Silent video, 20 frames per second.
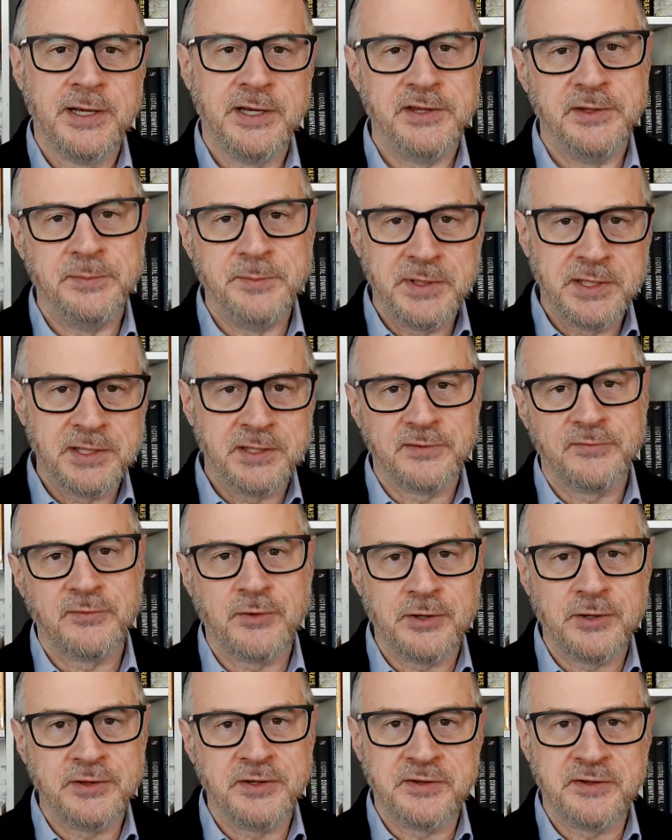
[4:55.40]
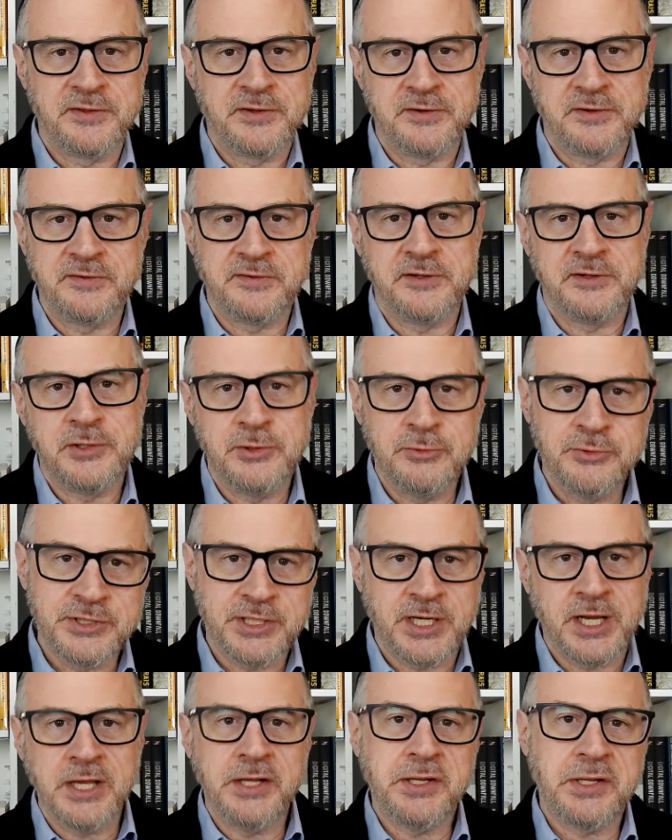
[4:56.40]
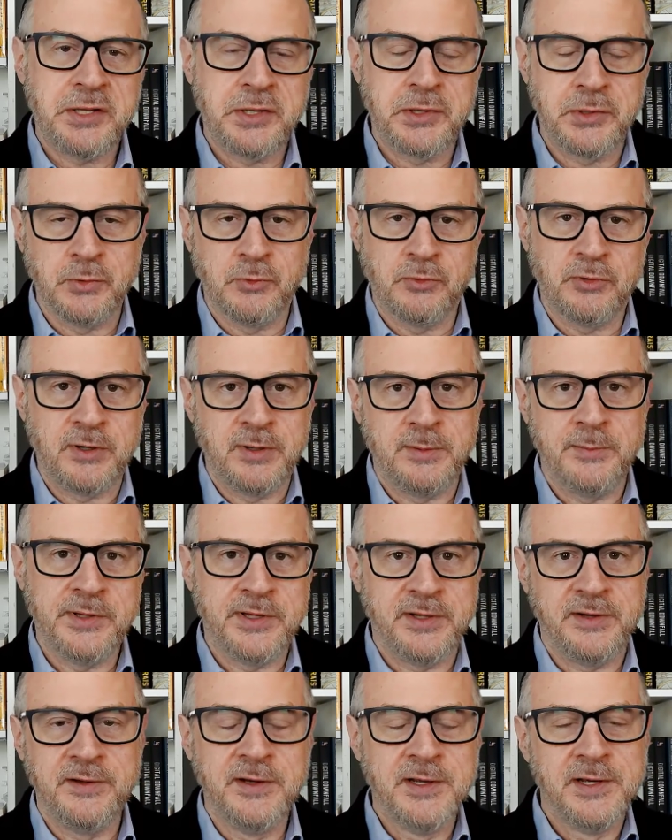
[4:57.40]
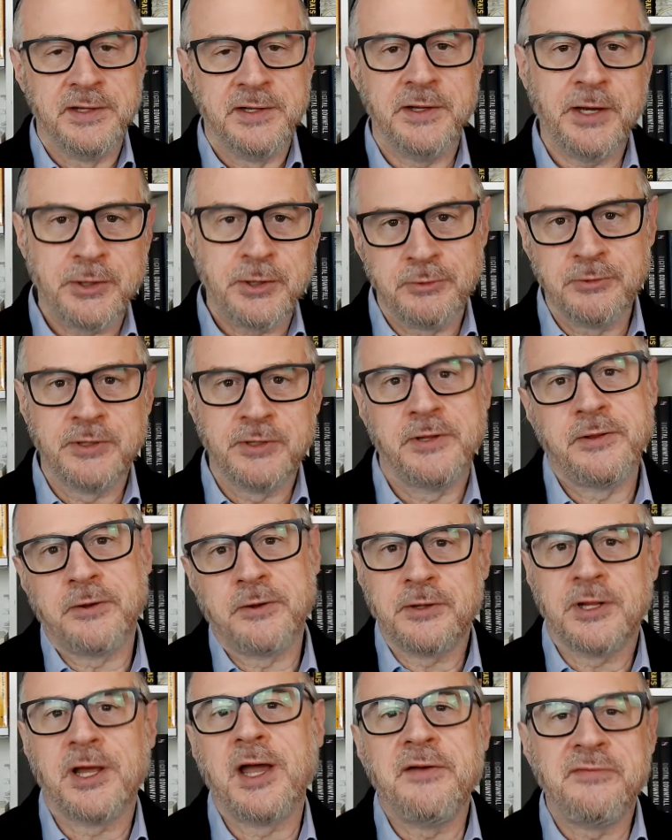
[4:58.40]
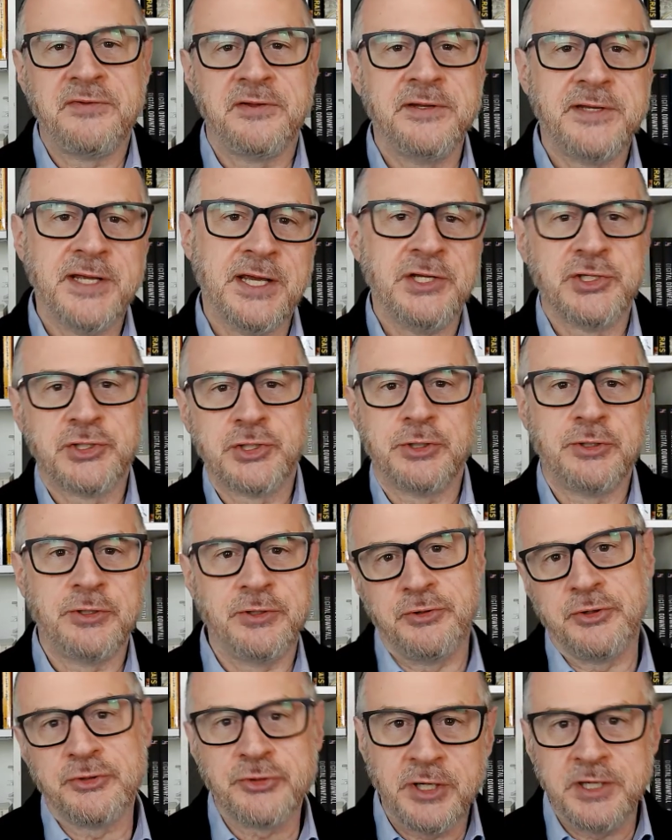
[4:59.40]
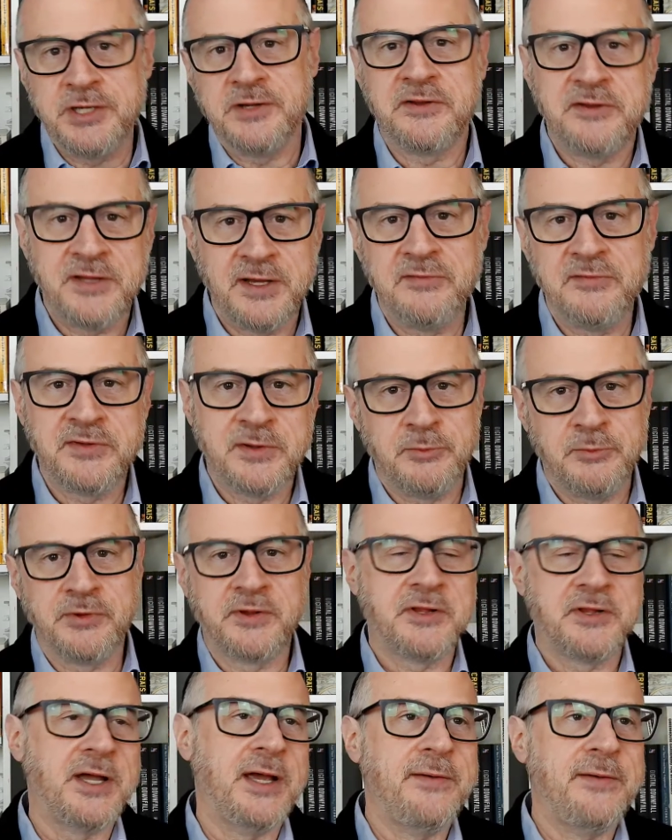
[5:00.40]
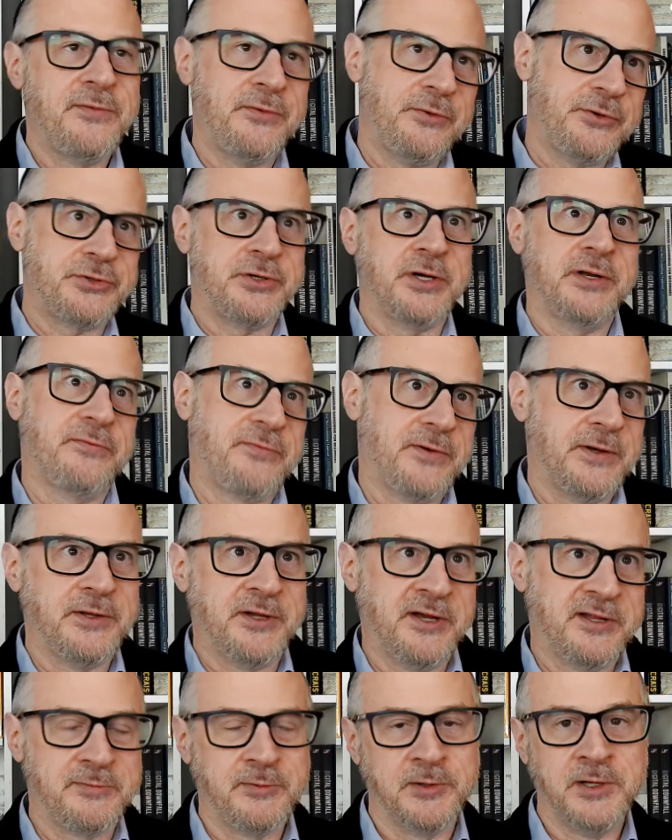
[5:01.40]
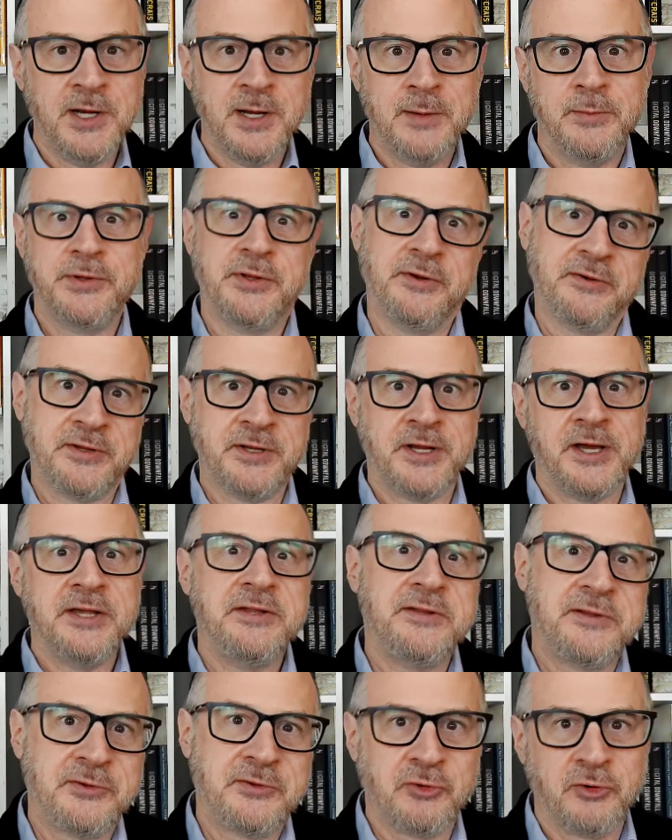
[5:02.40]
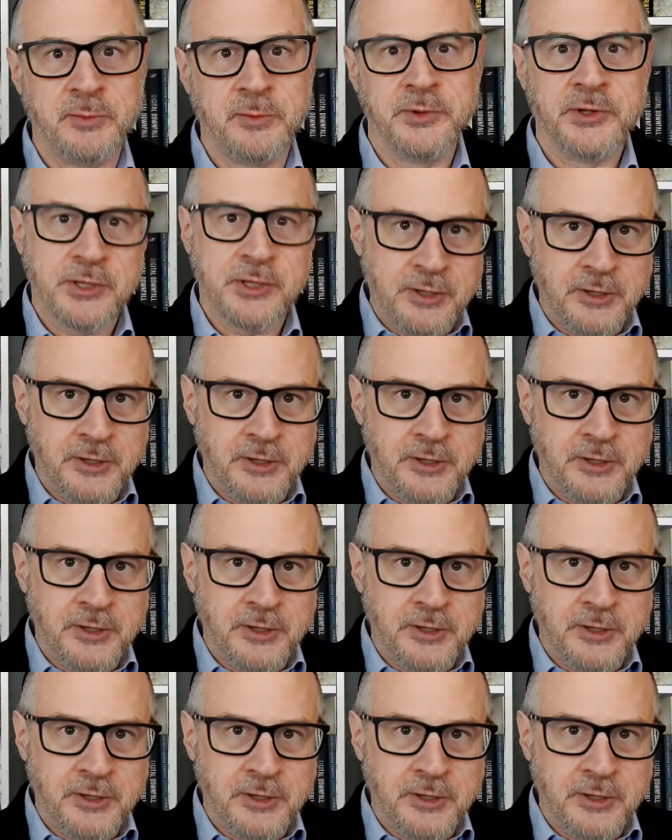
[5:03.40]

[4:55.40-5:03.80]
in the middle of all this, there's a huge ice storm, and not only their lives in danger, and they're trying to save someone's life, and trying to find the husband, but there's an ice storm, and the